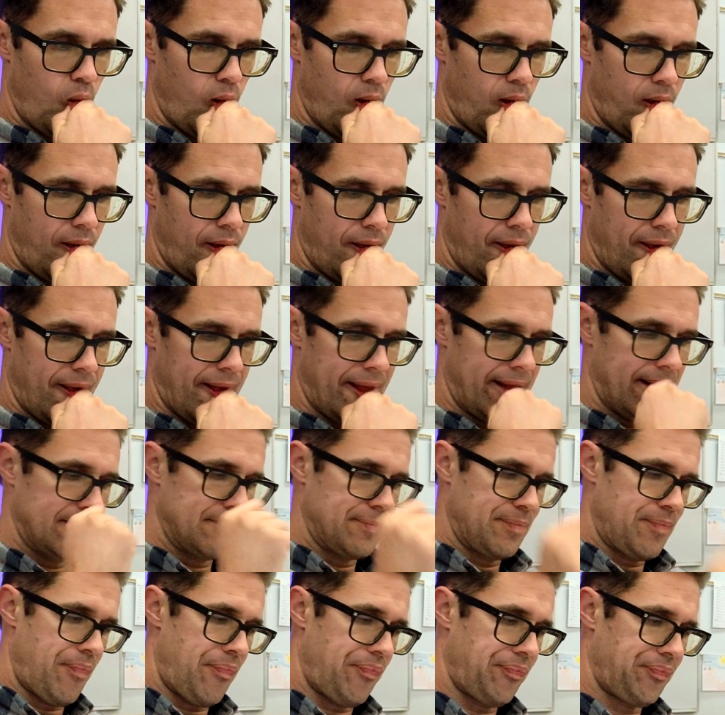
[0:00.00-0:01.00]
Um, to
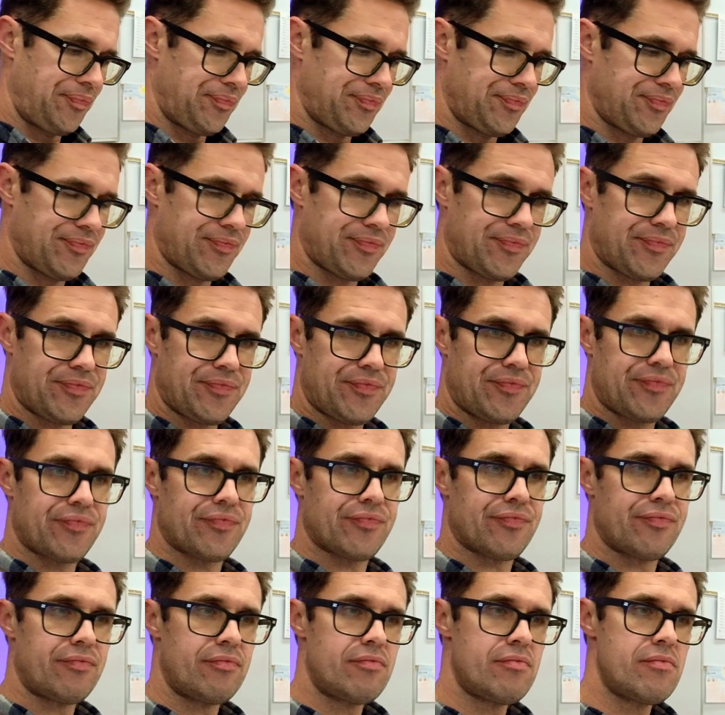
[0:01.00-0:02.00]
show,
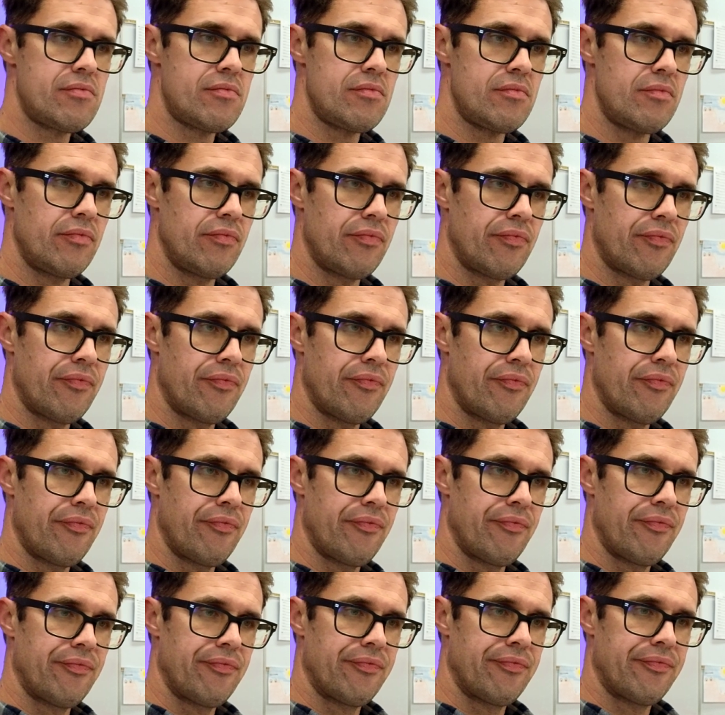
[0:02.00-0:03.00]
to show
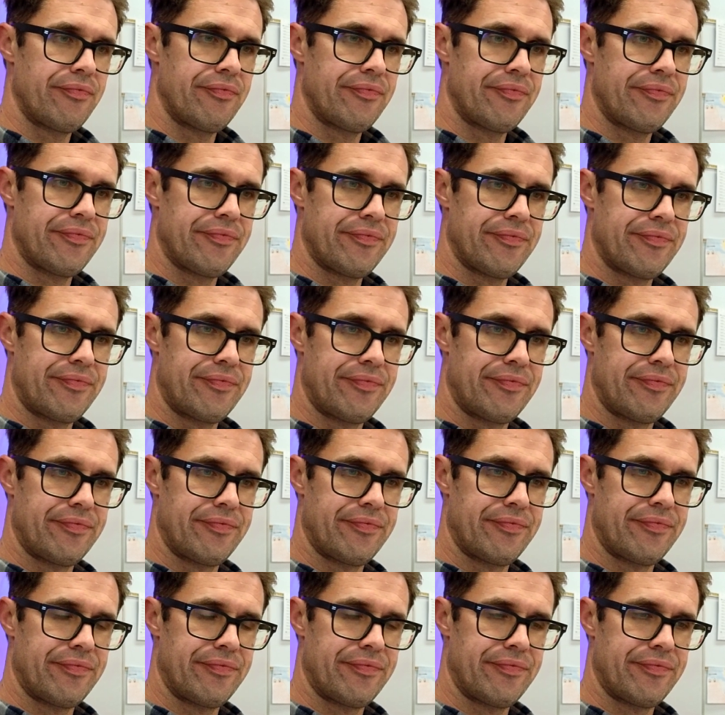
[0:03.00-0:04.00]
us
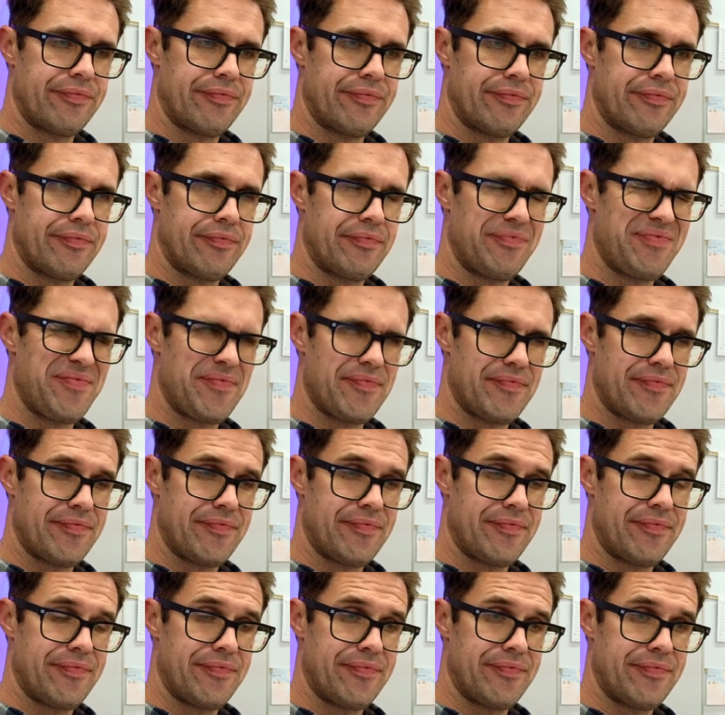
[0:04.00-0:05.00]

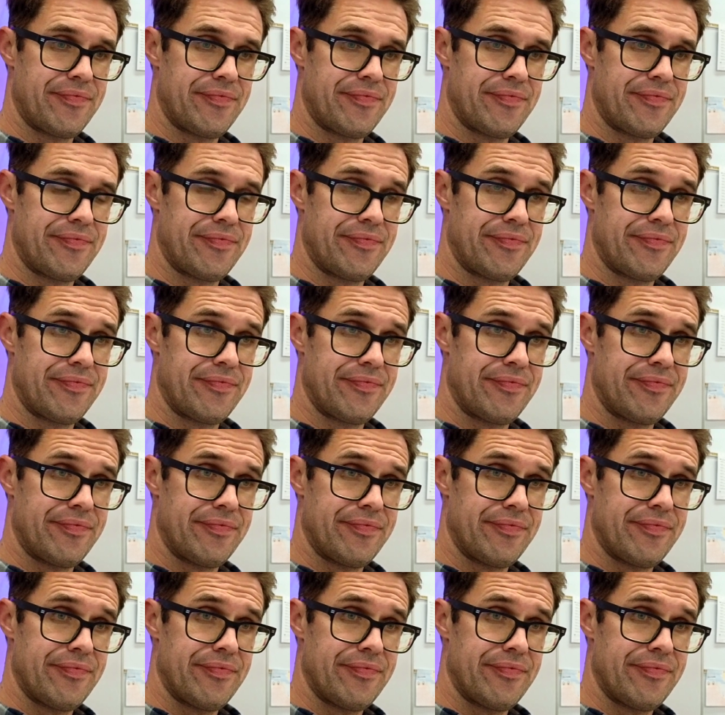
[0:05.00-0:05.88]
faith is.